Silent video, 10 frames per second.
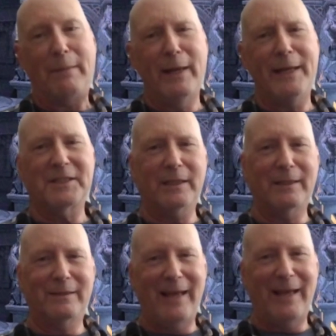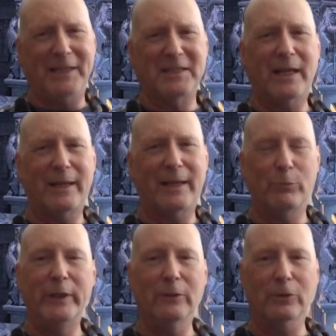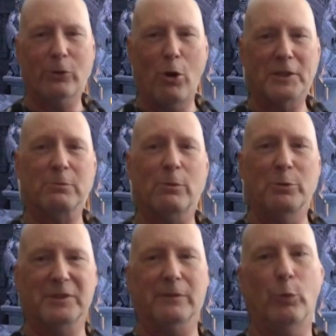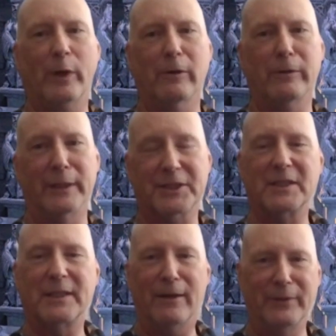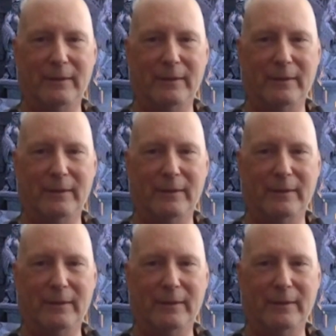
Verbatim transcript: that makes it a, that makes it a real crossroads of weirdness, though.